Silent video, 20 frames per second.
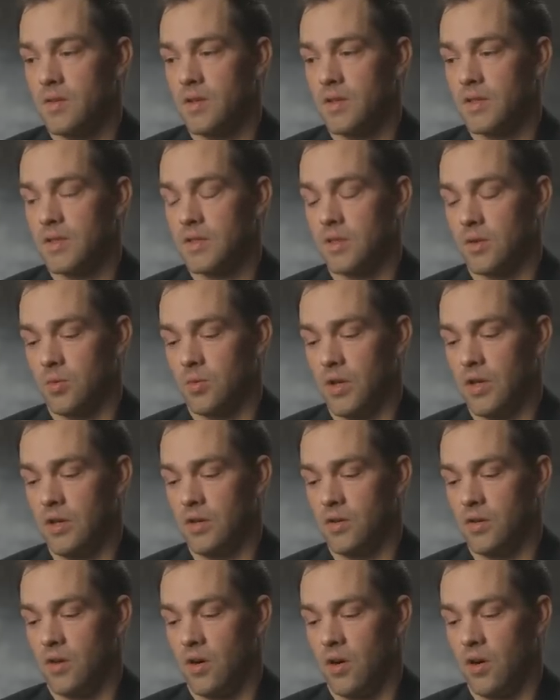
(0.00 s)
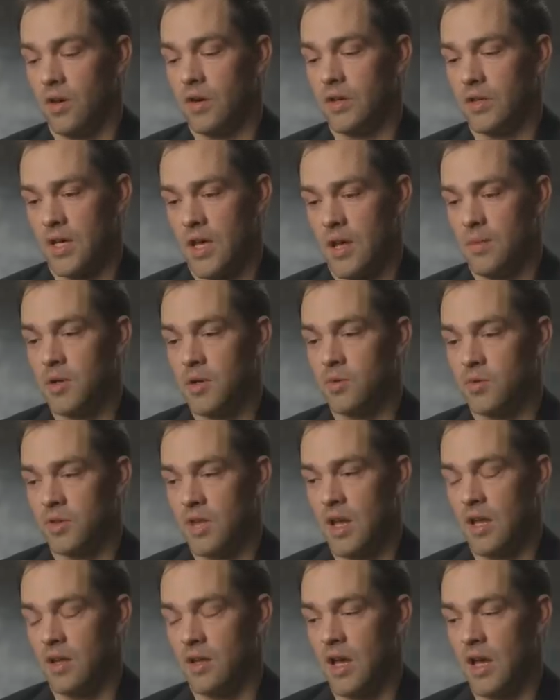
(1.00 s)
So when Hart came in with
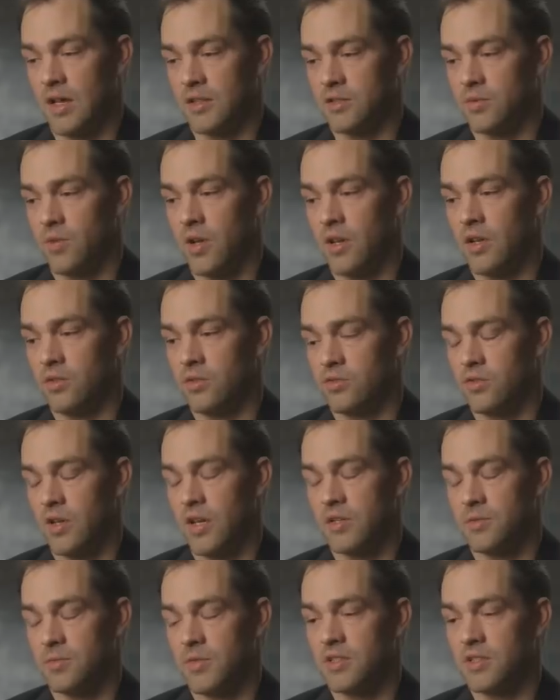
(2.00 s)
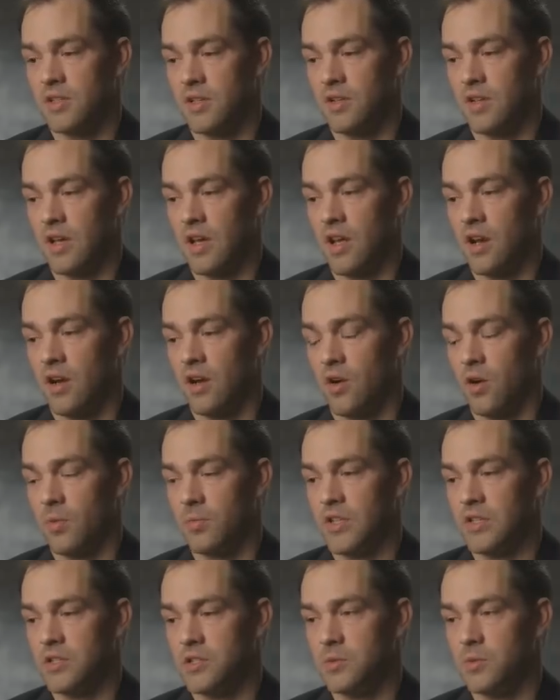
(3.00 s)
that last radio transmission of they got an
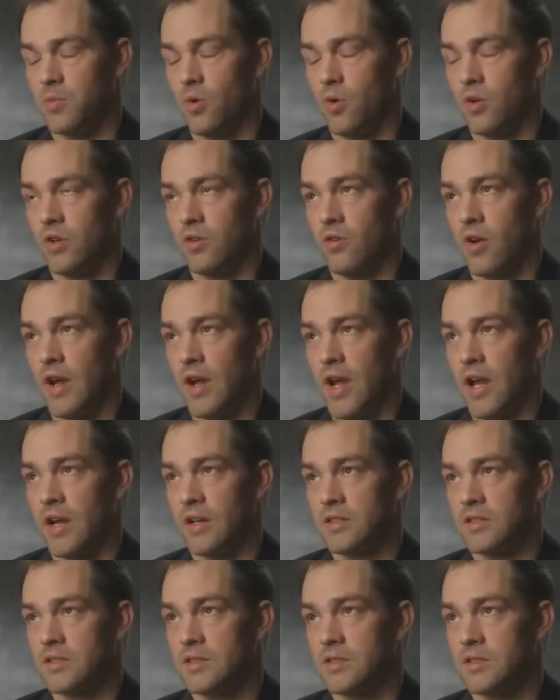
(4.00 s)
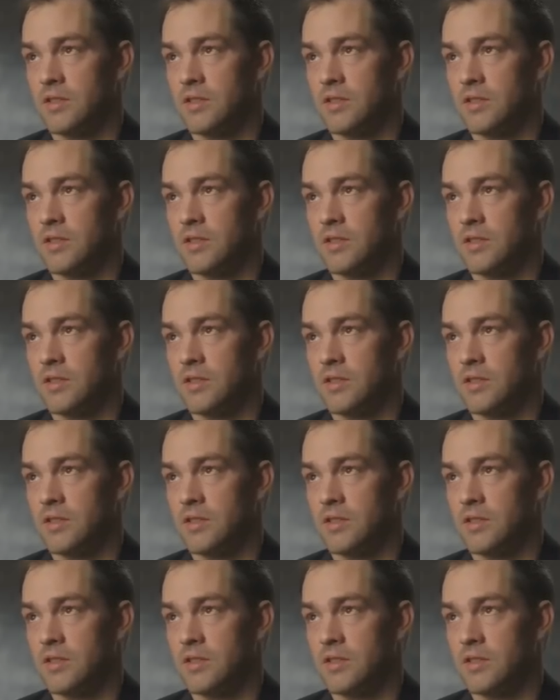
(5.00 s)
RPG pointed right at us,